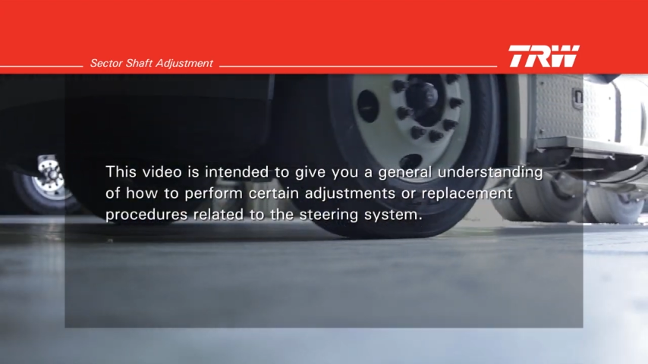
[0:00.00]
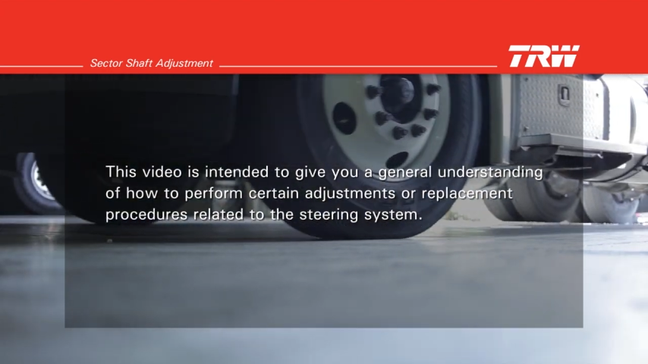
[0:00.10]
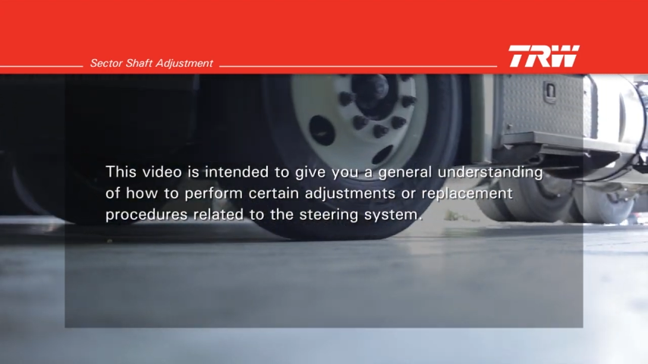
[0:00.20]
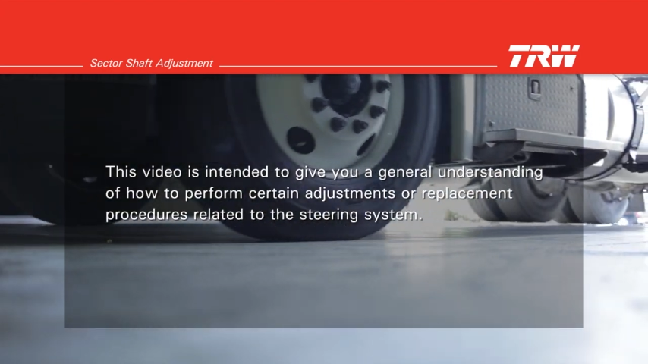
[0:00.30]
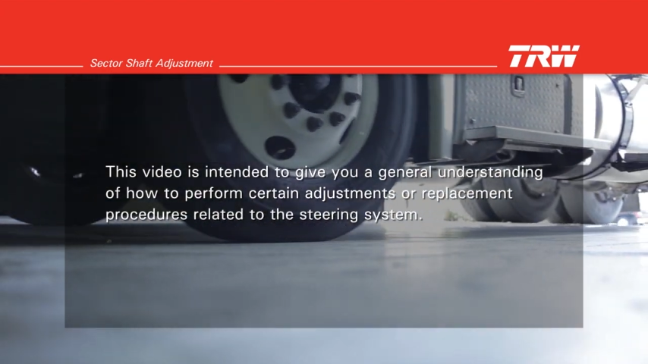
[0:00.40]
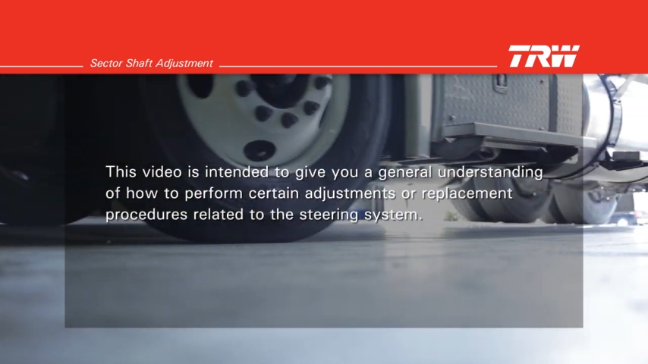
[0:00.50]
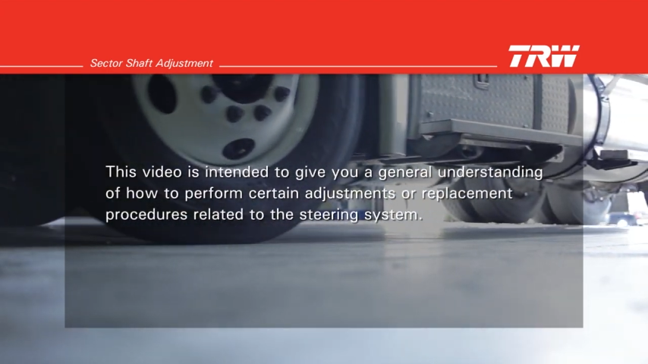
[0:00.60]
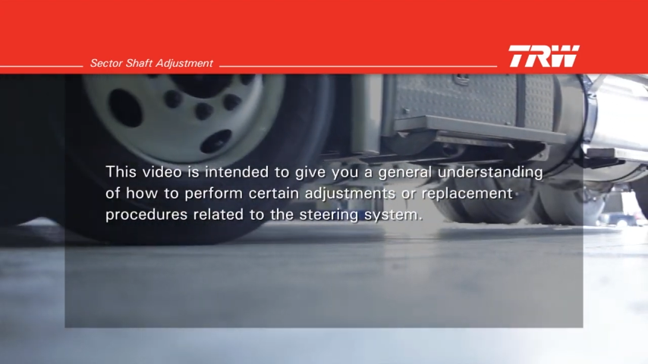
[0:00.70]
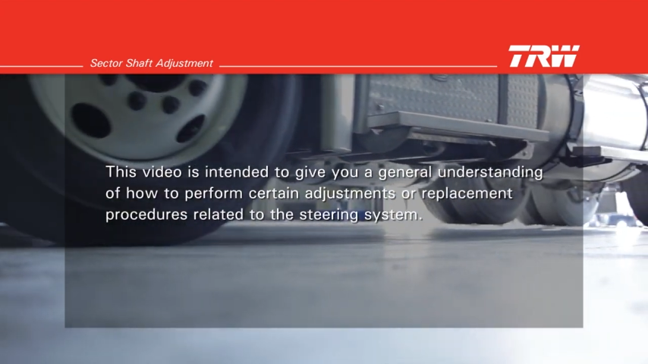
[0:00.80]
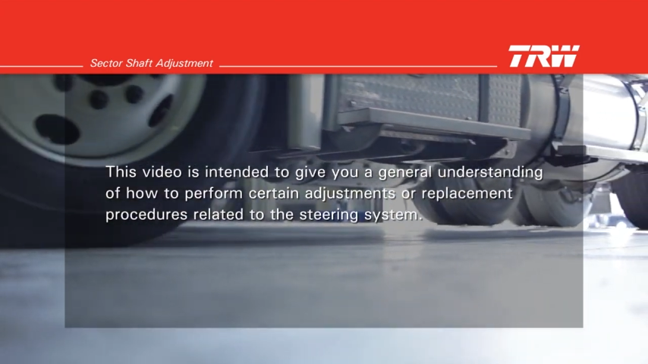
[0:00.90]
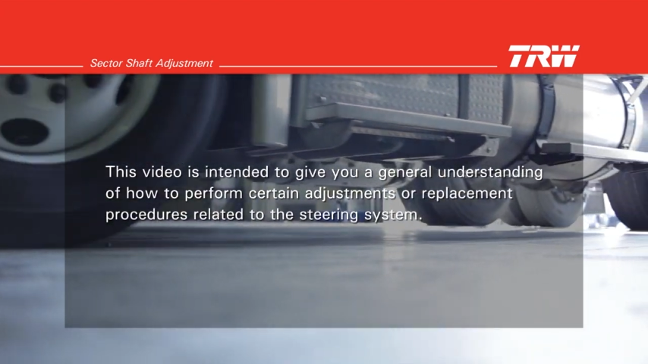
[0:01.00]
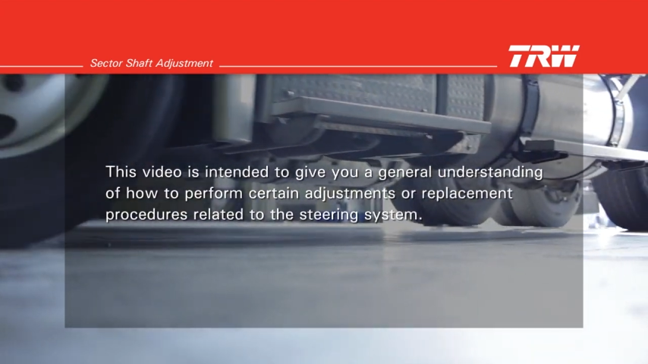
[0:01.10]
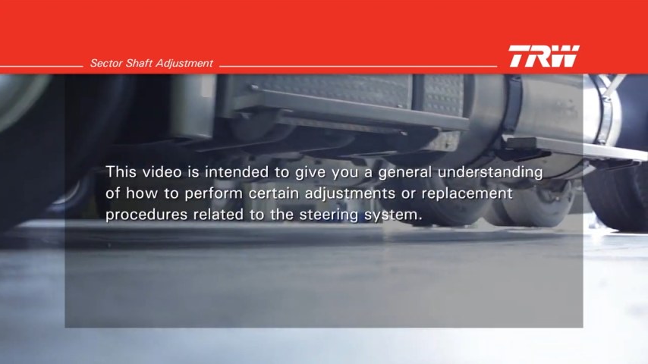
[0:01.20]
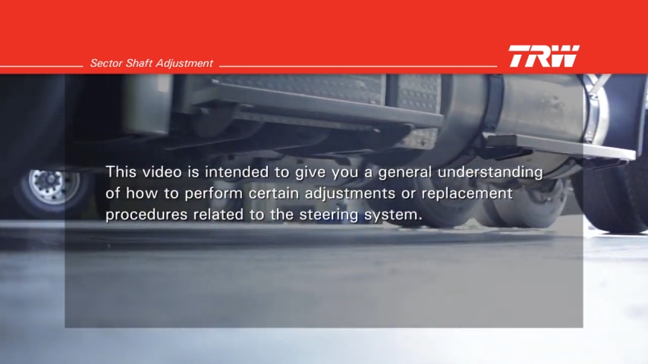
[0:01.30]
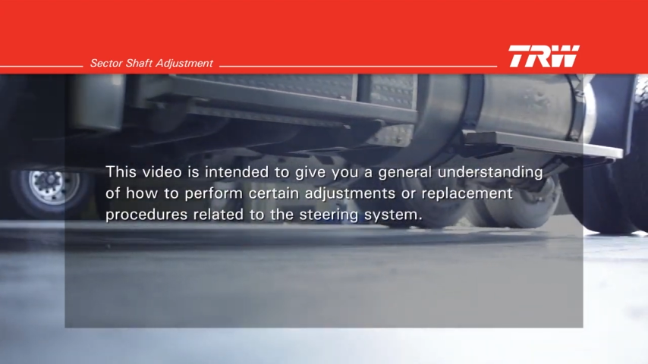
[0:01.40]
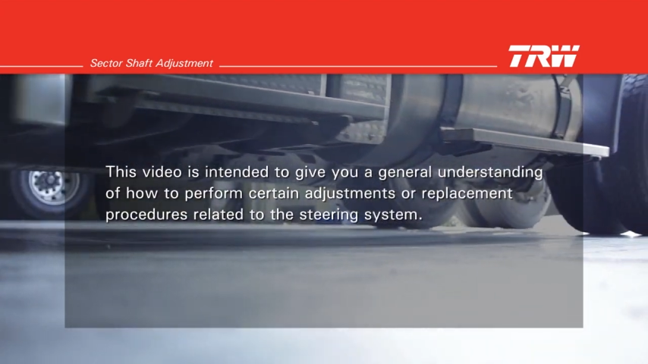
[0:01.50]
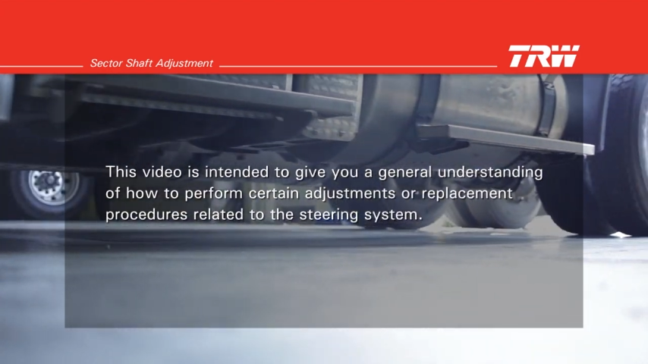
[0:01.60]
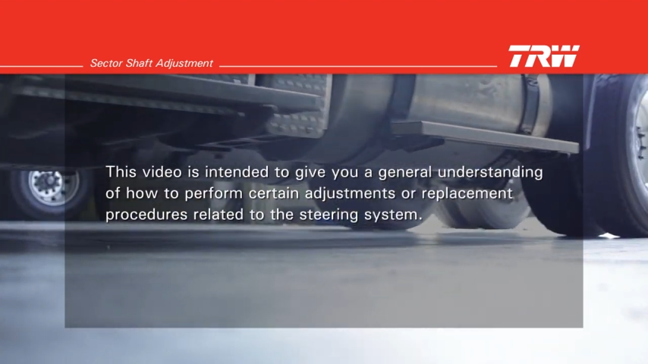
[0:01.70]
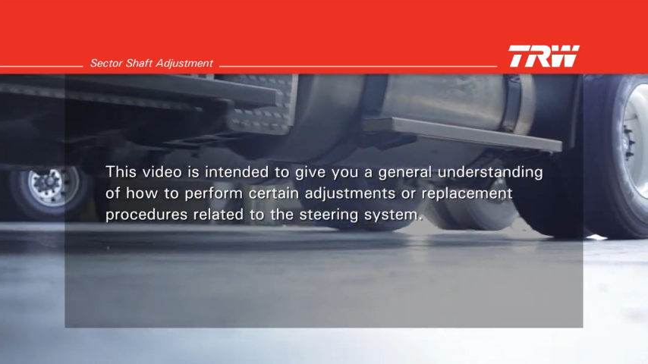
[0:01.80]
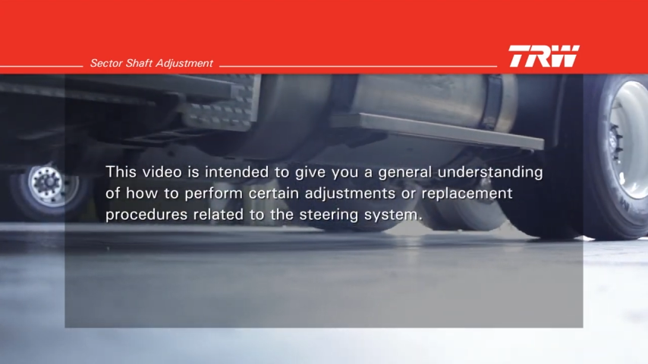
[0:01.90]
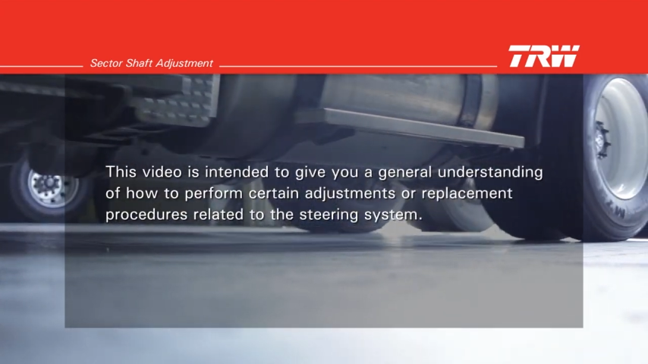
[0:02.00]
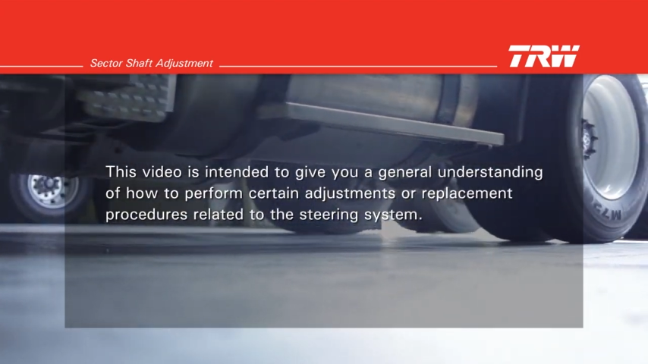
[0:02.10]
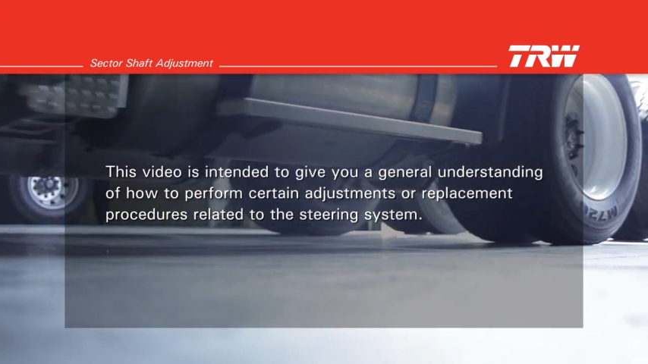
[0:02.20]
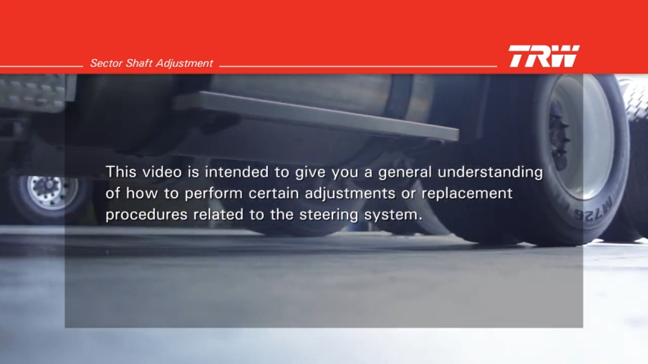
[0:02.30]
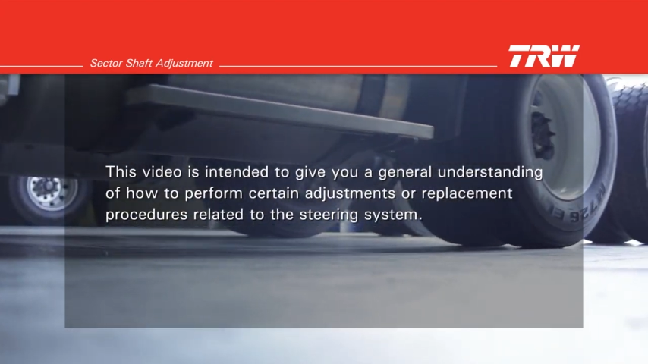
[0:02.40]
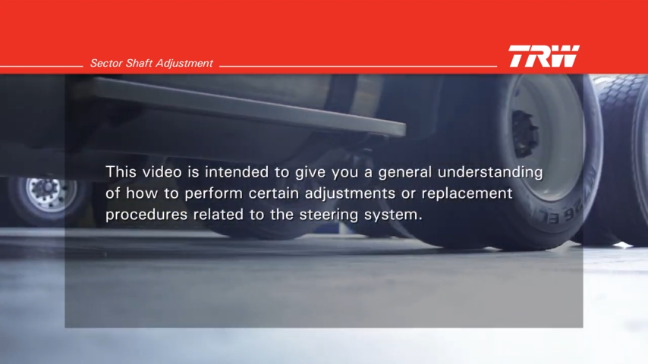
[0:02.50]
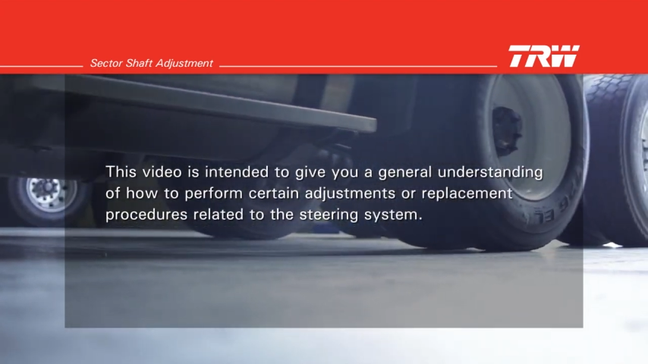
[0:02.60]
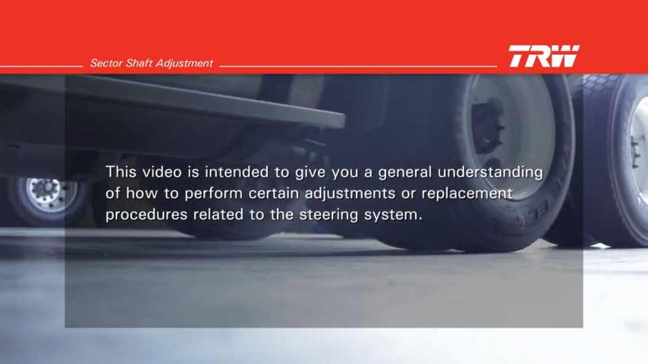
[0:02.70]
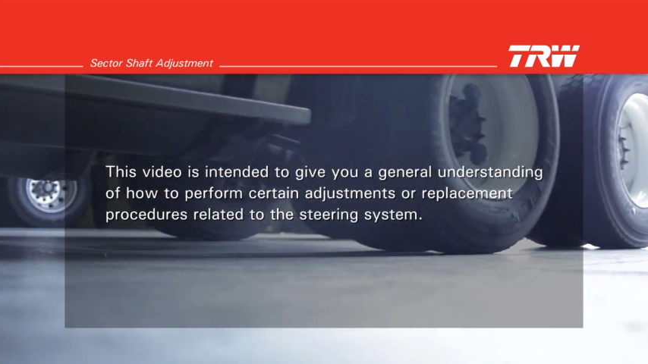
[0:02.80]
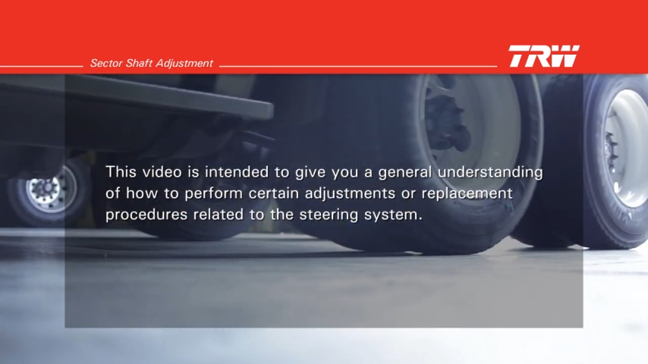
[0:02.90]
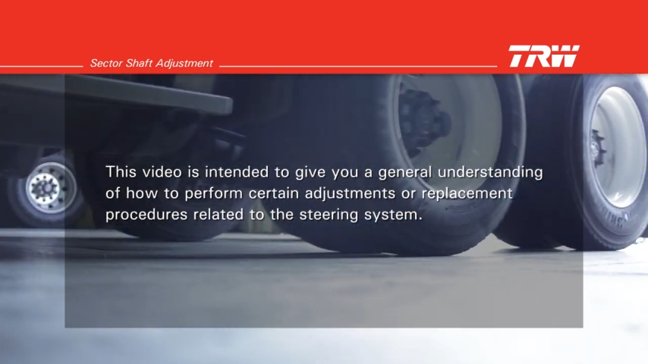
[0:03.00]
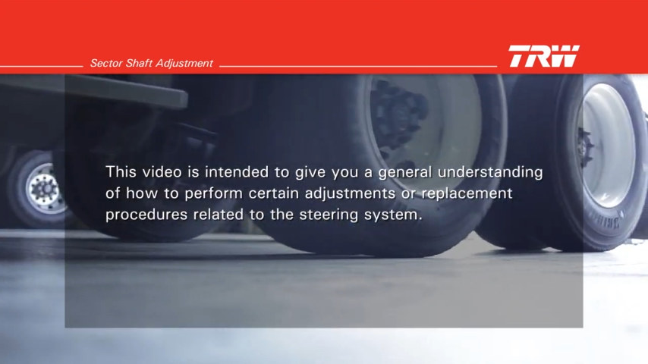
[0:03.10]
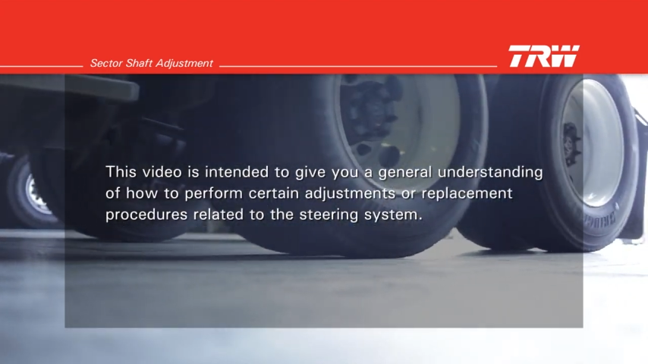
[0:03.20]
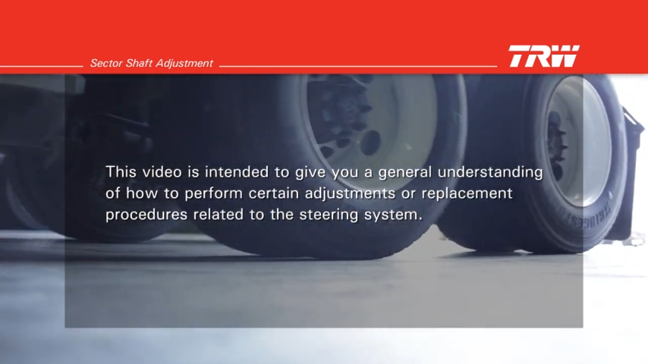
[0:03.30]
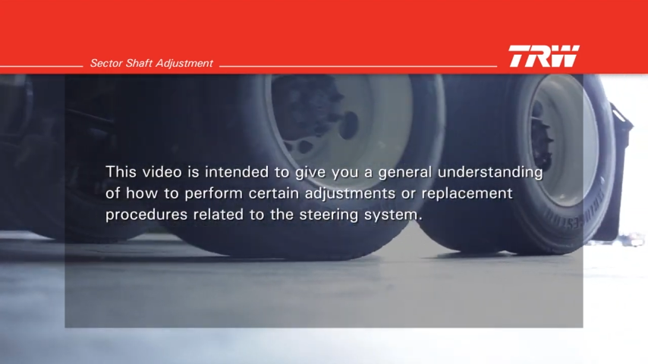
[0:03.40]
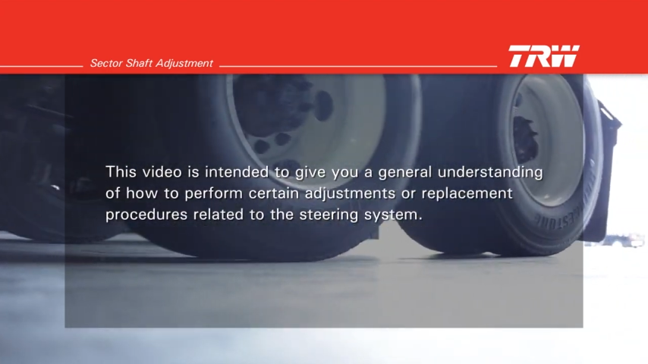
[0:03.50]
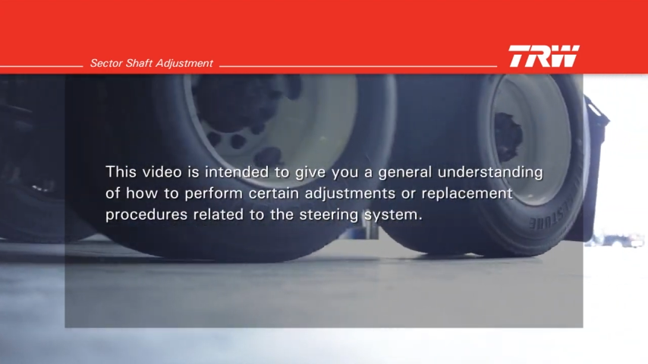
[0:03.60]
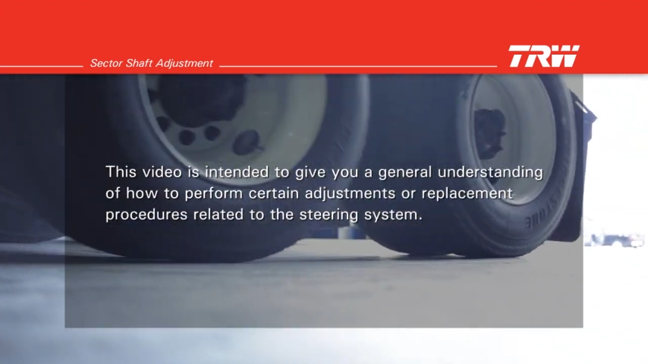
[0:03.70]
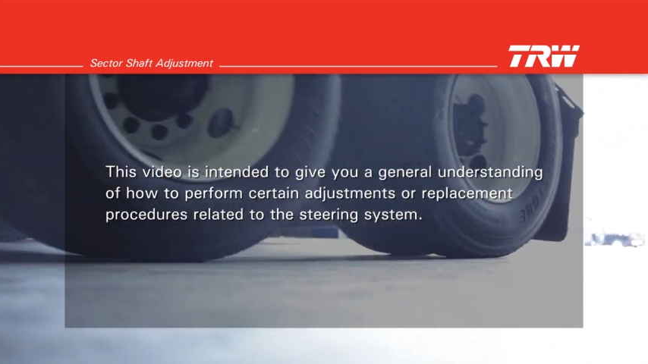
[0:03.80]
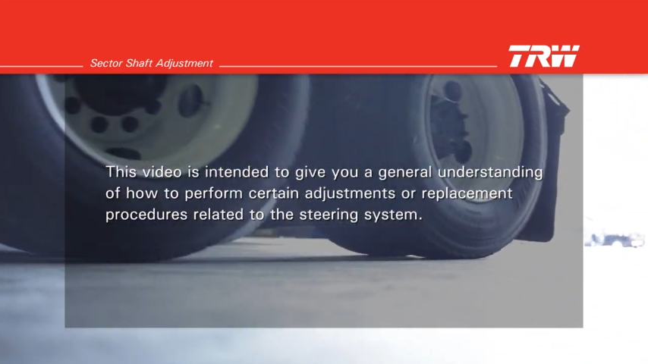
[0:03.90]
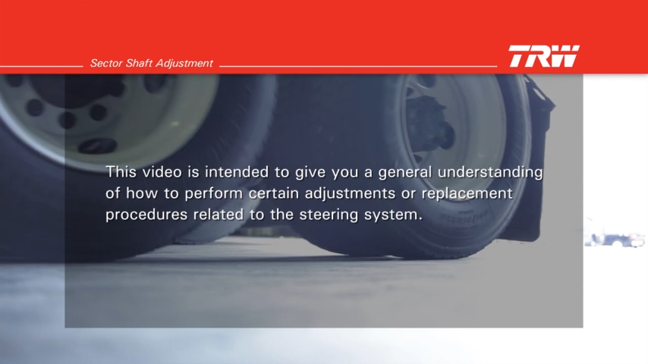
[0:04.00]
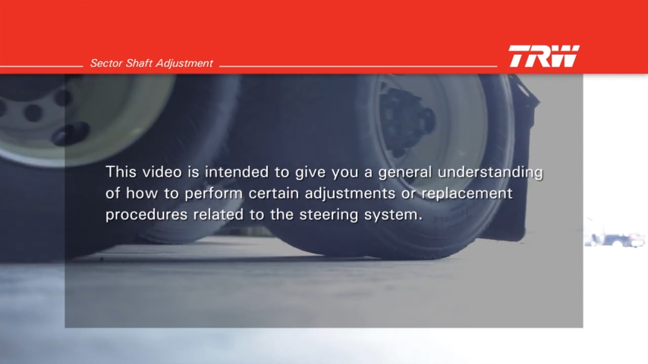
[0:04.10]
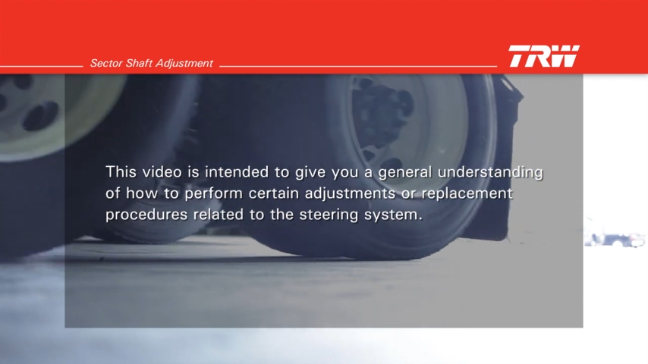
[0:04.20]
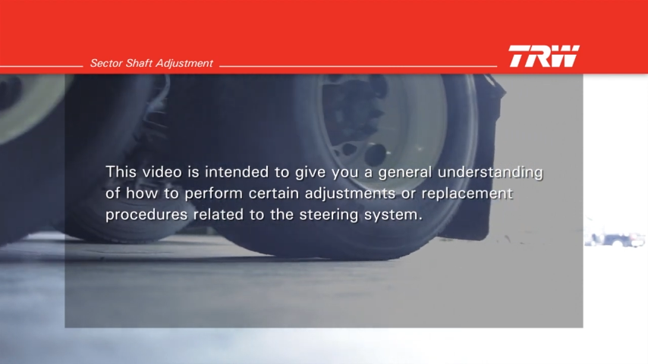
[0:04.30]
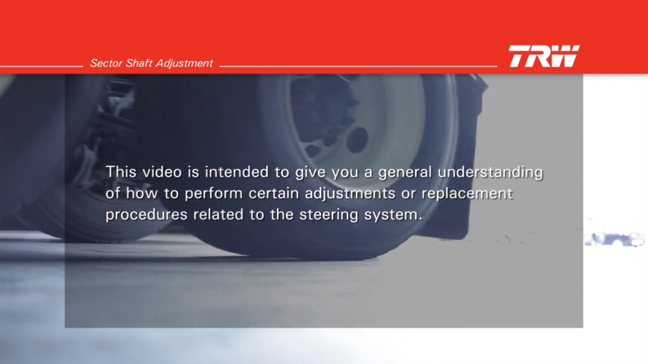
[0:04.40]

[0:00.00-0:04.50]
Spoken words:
Nobody's mouth can be seen.